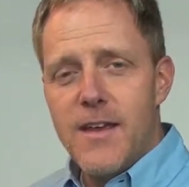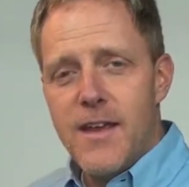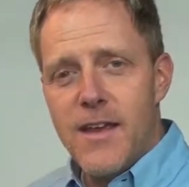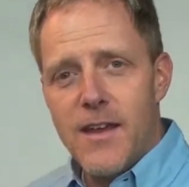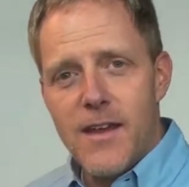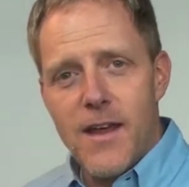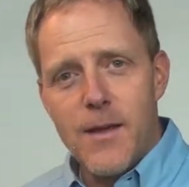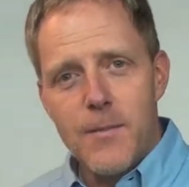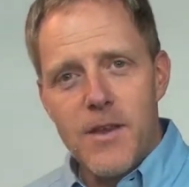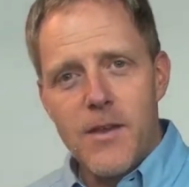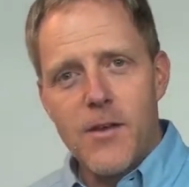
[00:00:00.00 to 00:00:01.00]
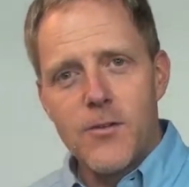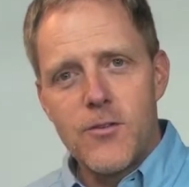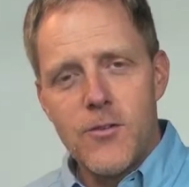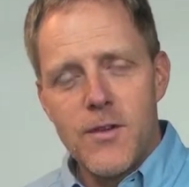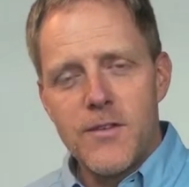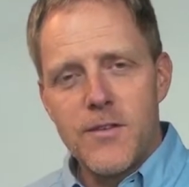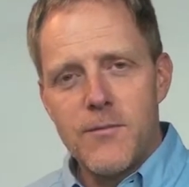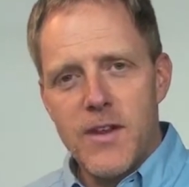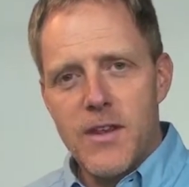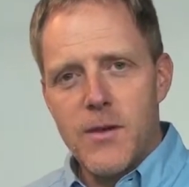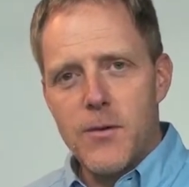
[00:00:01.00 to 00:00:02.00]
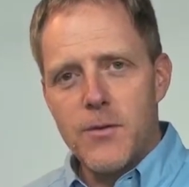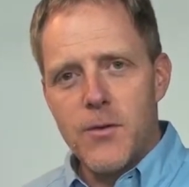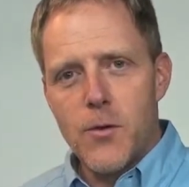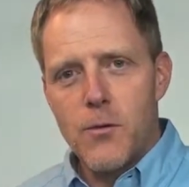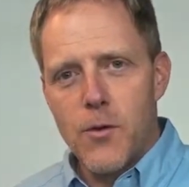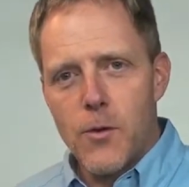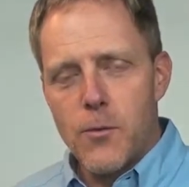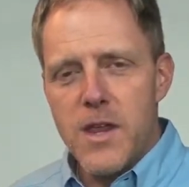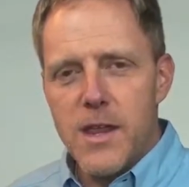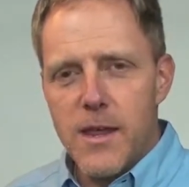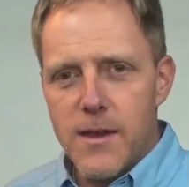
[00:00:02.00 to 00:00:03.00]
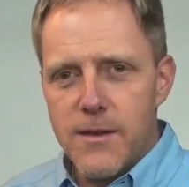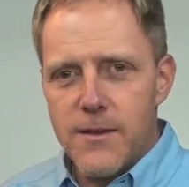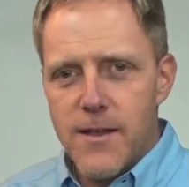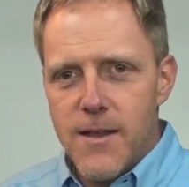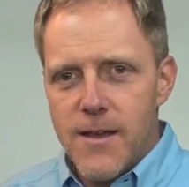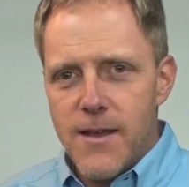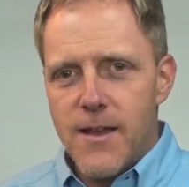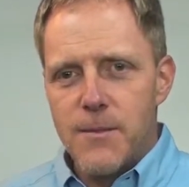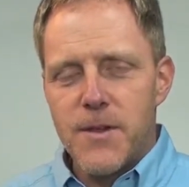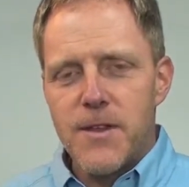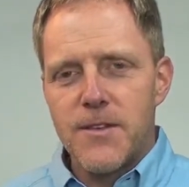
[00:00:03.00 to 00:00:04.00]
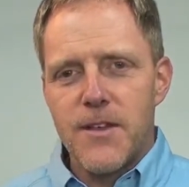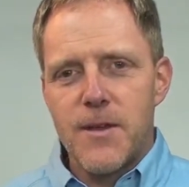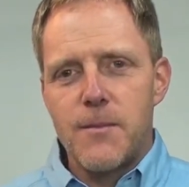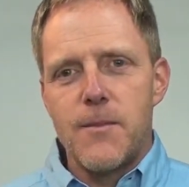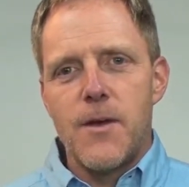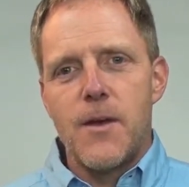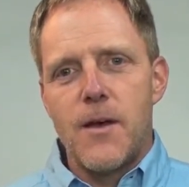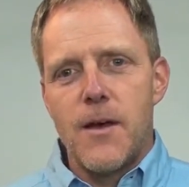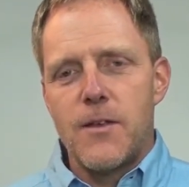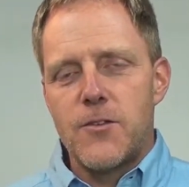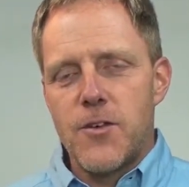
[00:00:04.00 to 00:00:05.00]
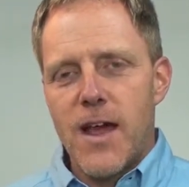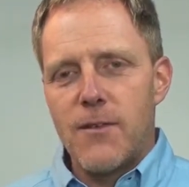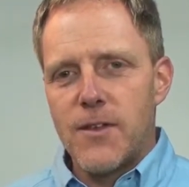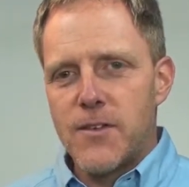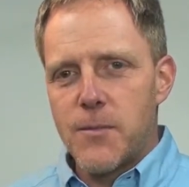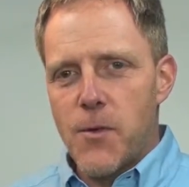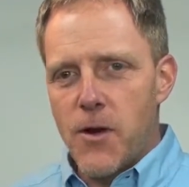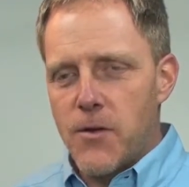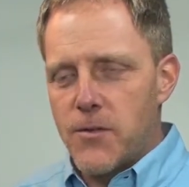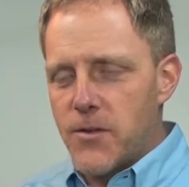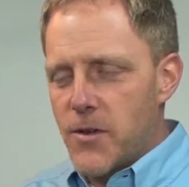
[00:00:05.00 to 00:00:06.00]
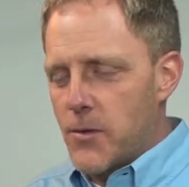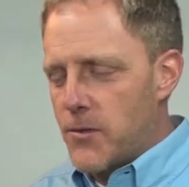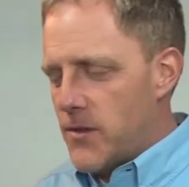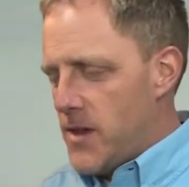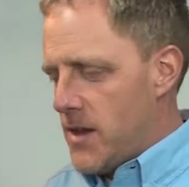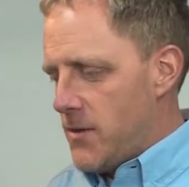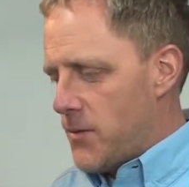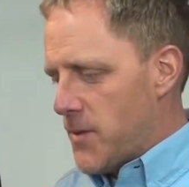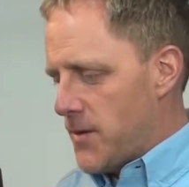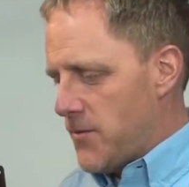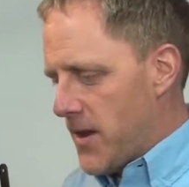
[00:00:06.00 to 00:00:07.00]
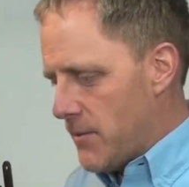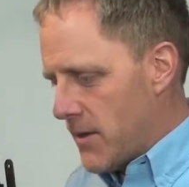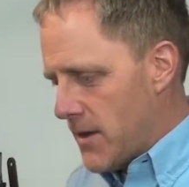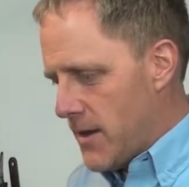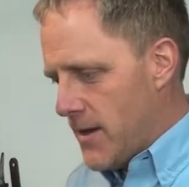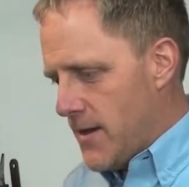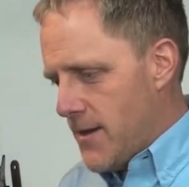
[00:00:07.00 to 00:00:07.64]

And I'm here shooting some videos over a weekend because I'm traveling tomorrow to go skiing with my family.